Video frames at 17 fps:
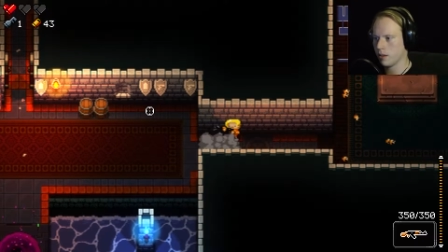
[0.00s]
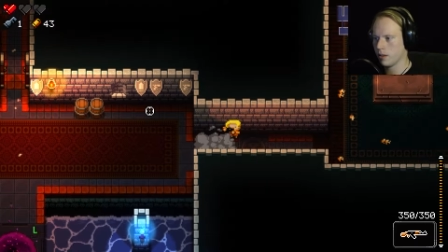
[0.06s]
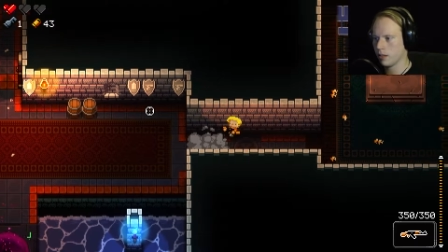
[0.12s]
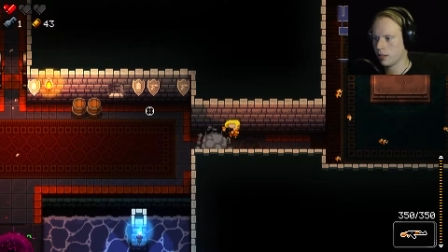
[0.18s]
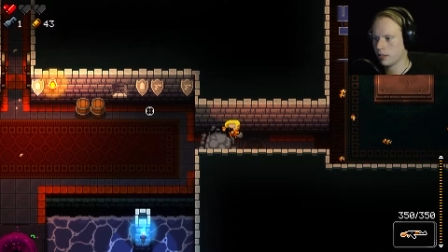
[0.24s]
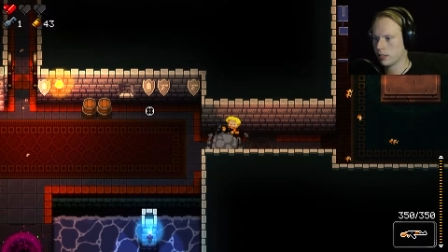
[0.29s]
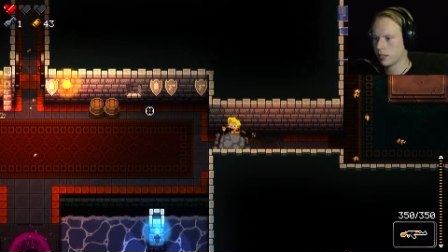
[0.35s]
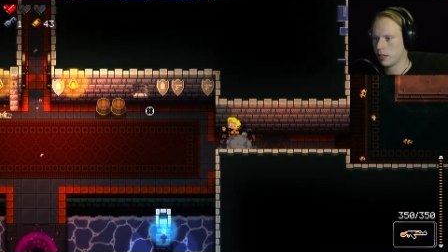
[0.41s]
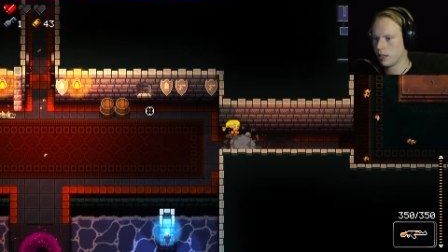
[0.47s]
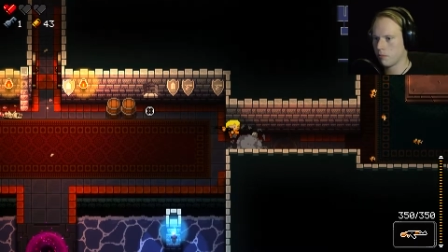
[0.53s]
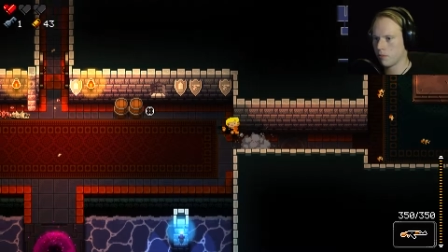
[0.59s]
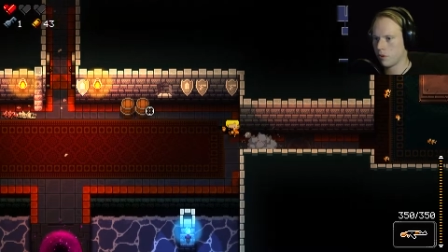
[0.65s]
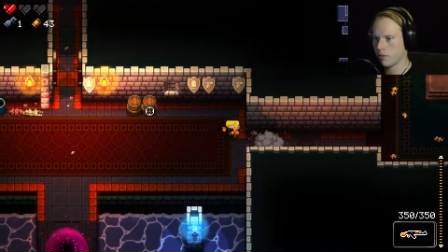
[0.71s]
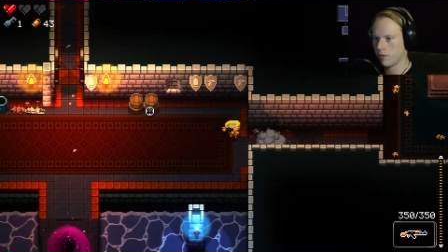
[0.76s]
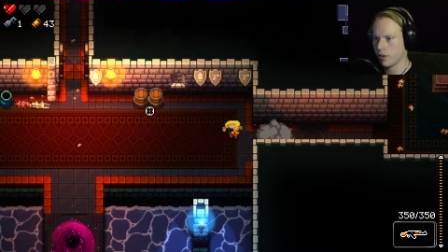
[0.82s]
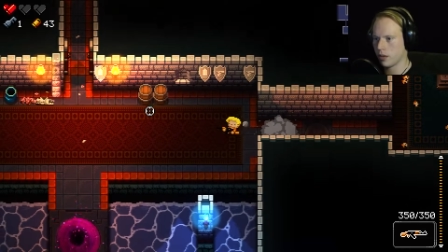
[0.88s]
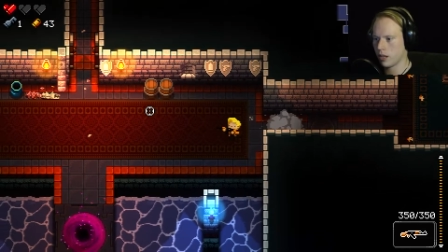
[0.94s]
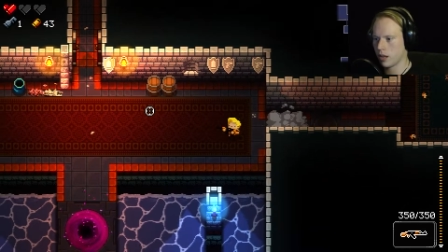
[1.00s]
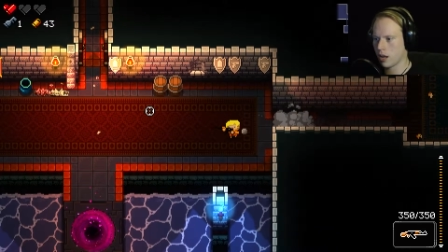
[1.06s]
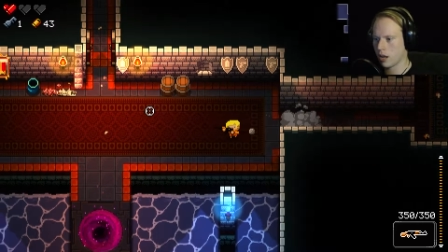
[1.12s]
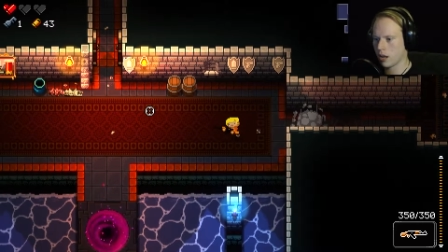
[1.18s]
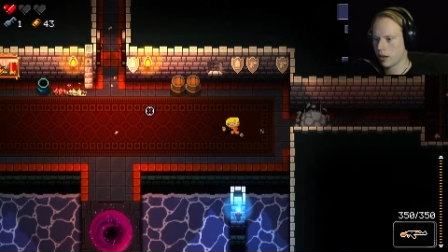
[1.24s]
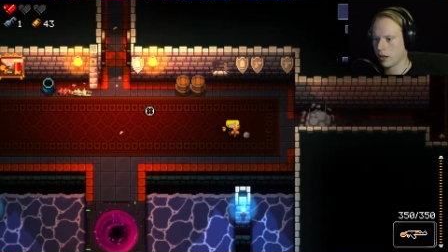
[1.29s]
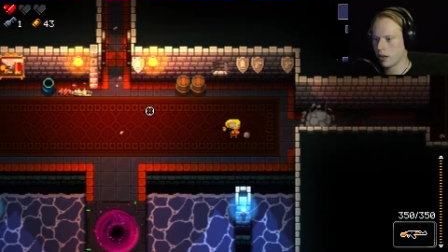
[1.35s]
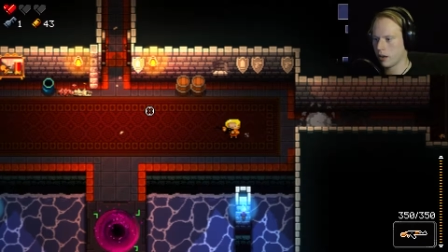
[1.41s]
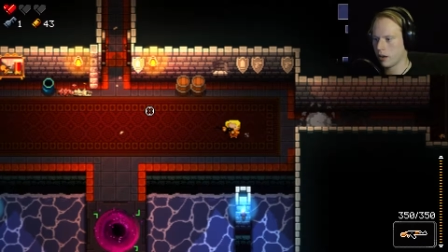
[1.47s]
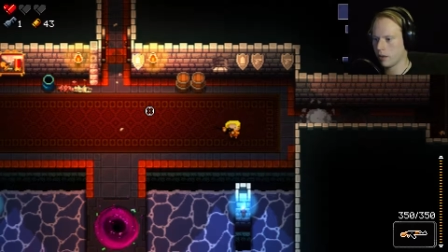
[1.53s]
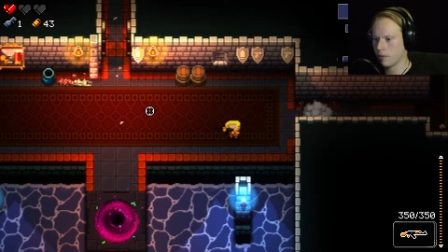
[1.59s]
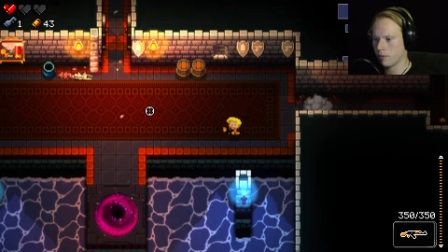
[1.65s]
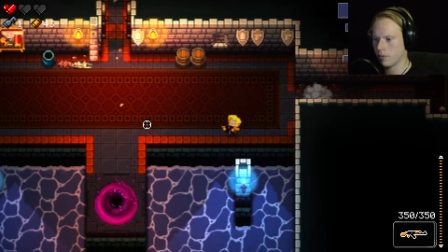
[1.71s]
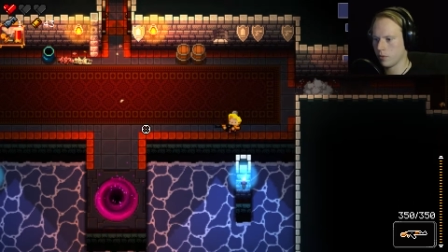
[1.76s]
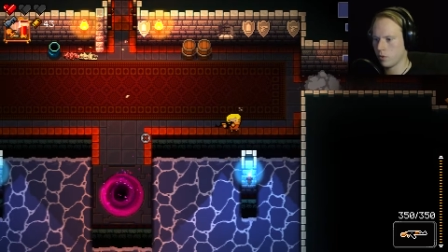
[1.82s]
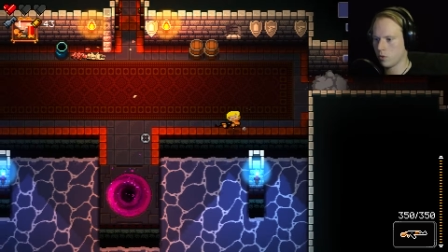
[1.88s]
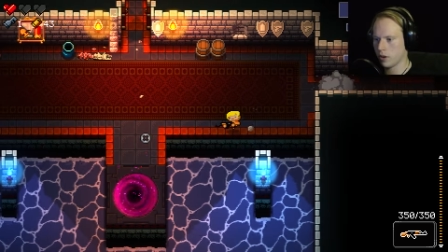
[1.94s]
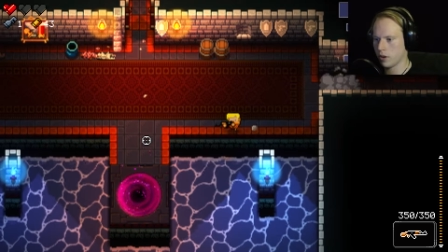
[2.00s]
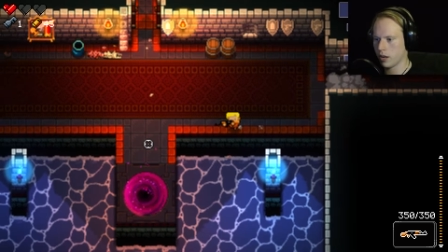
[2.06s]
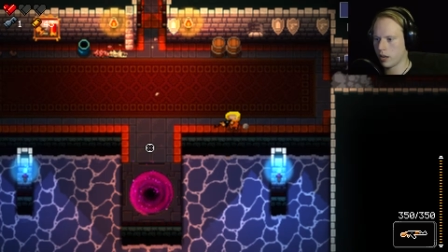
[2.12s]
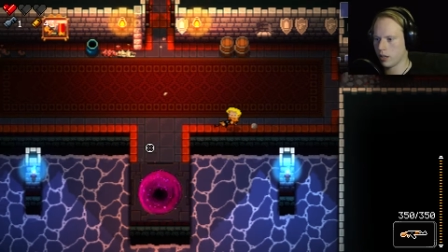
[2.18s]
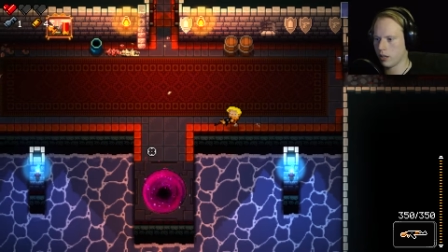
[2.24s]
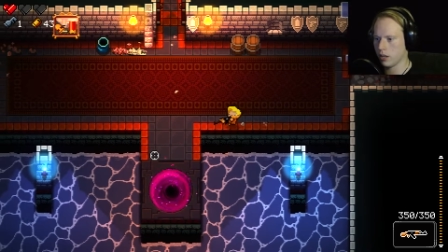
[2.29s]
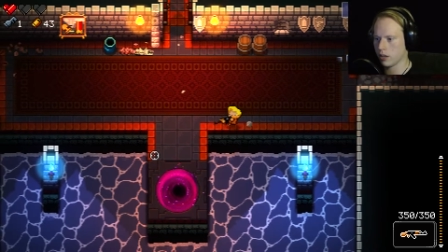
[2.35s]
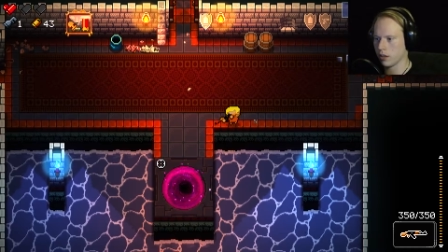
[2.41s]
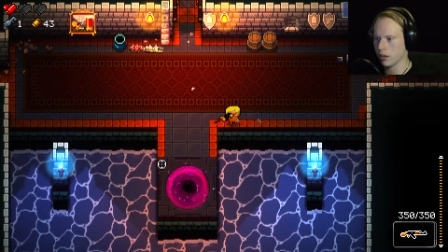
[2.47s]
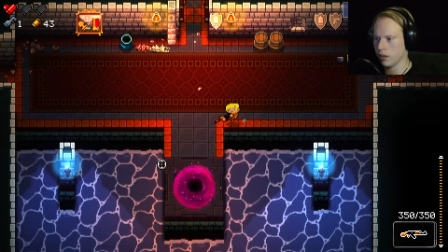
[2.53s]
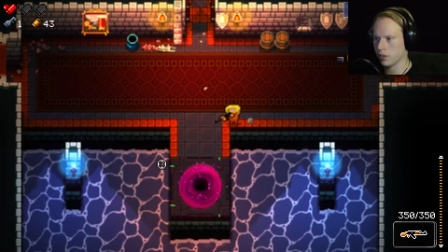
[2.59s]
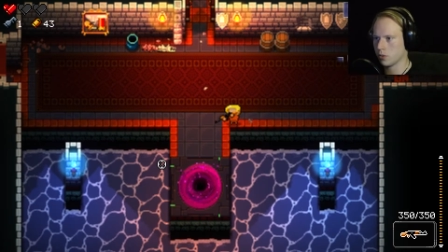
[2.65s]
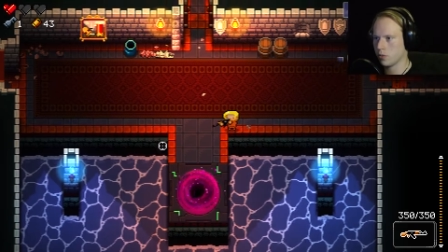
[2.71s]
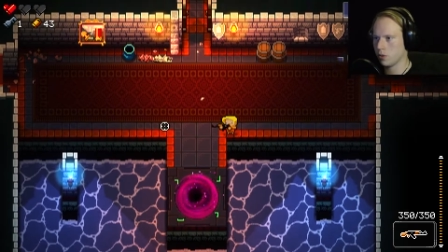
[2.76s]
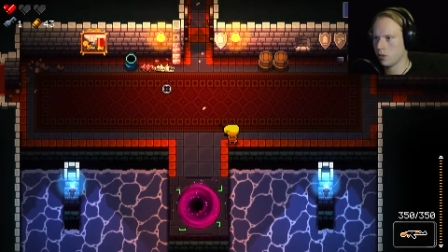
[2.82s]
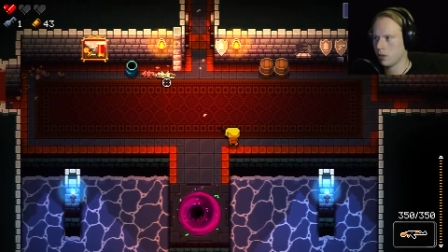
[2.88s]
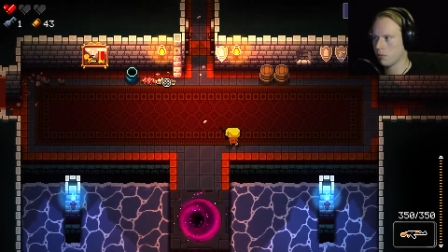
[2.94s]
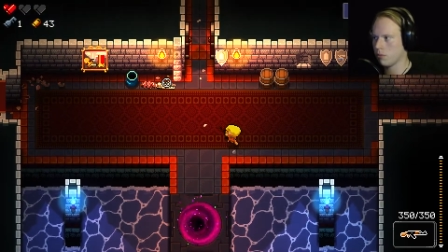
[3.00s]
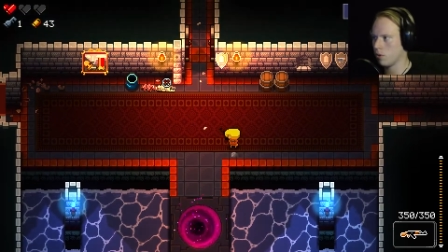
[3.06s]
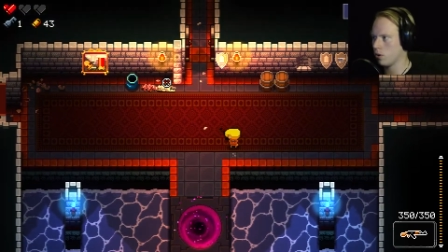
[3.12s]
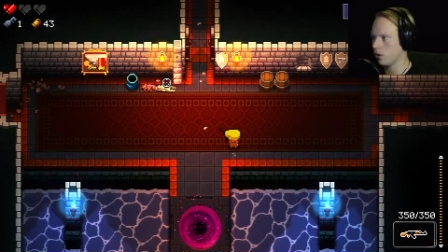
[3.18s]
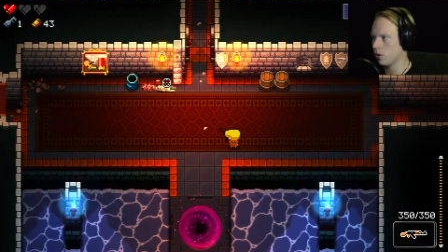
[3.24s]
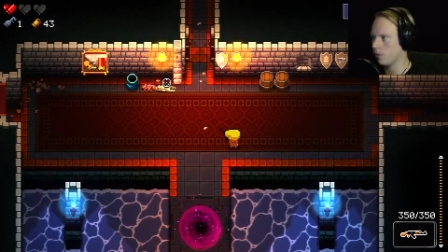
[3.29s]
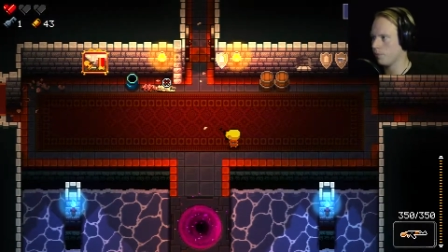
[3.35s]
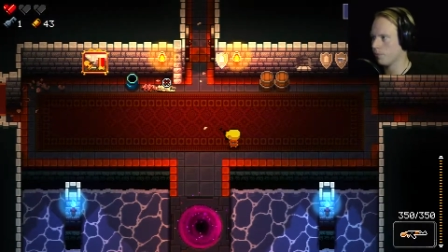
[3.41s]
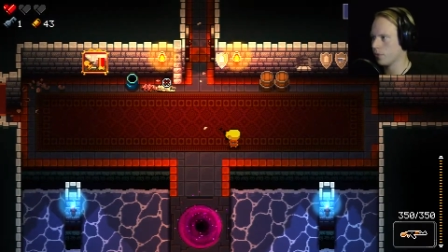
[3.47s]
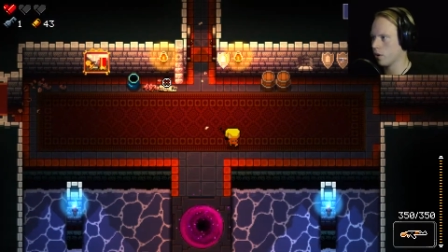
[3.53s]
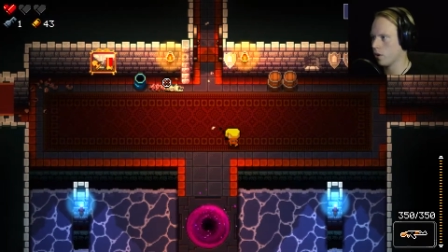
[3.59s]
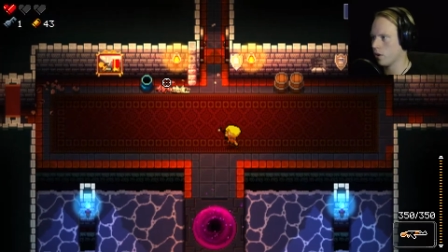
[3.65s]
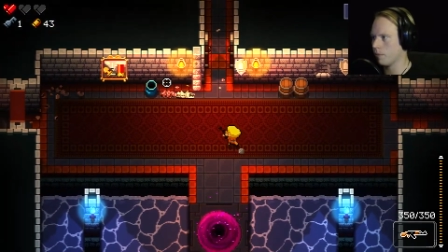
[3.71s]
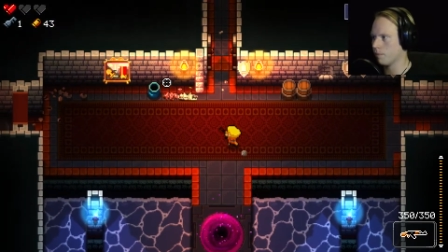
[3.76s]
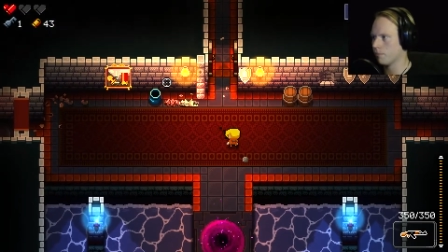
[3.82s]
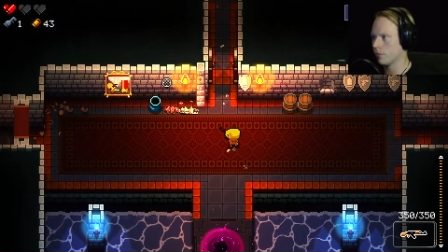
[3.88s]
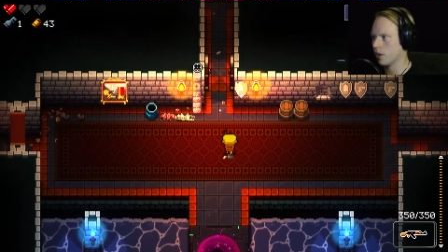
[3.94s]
Let's keep moving along here. Ooh, hey, look, a swirling portal. Okay.